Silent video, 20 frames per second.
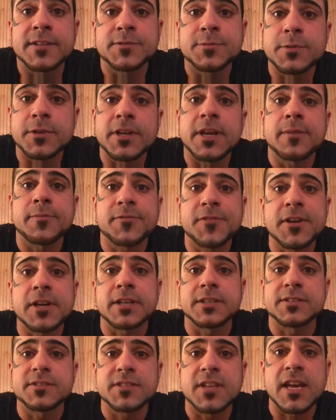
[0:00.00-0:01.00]
is what I'm
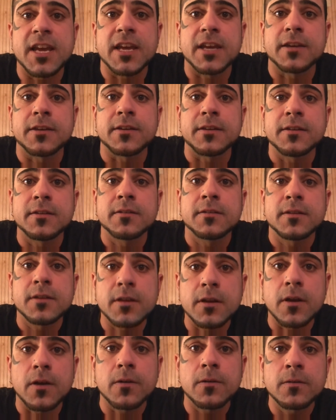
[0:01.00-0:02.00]
fucking saying.
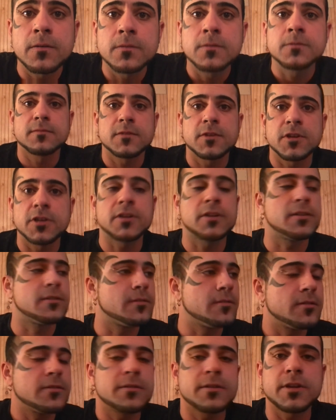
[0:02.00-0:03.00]
You know? And,
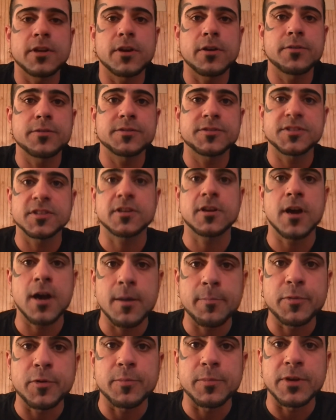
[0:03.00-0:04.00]
you know, it's a
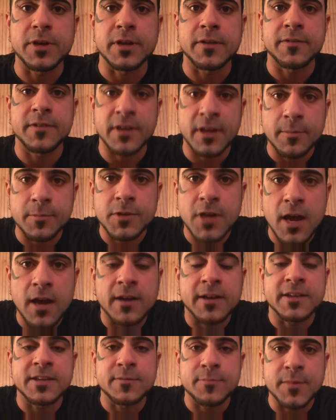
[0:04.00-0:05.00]
compliment that I'm
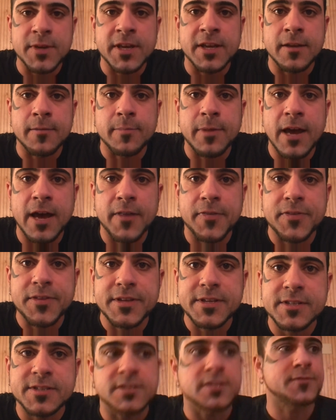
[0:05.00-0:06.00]
talking to men about
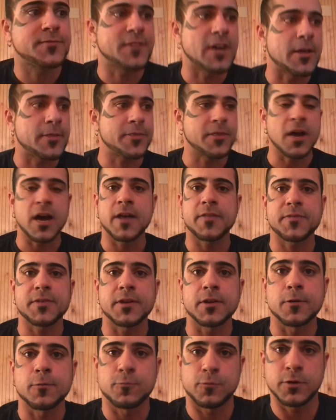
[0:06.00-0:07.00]
this. If I thought
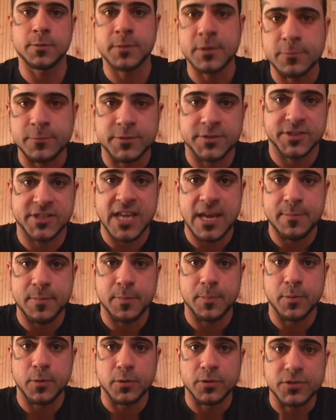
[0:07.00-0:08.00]
that a woman was
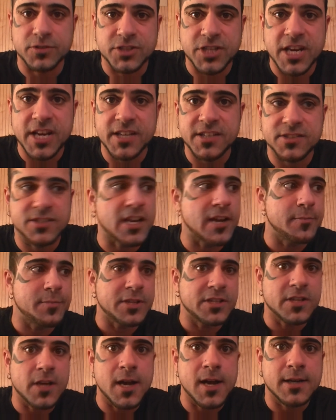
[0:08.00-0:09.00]
capable of change, I'd
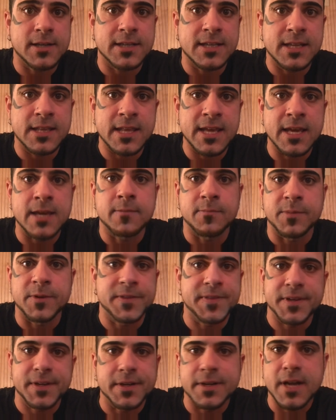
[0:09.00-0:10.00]
be talking to them.
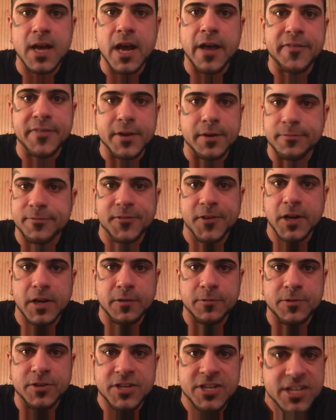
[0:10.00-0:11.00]
But they're not. They're
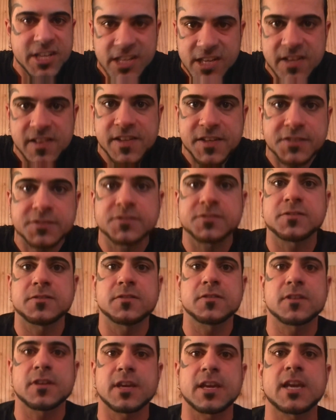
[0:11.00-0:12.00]
fucking ridiculous.
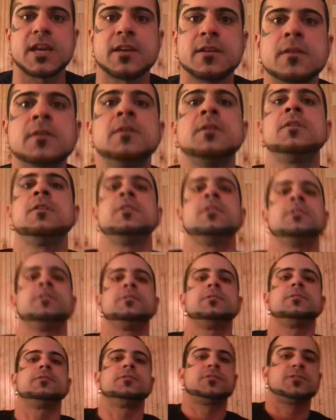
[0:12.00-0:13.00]
Okay?
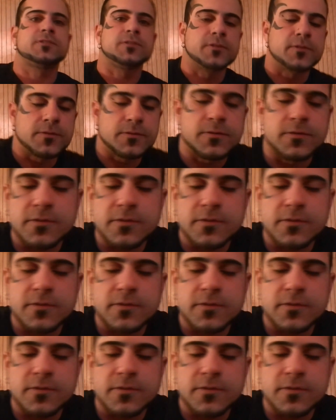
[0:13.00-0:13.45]
So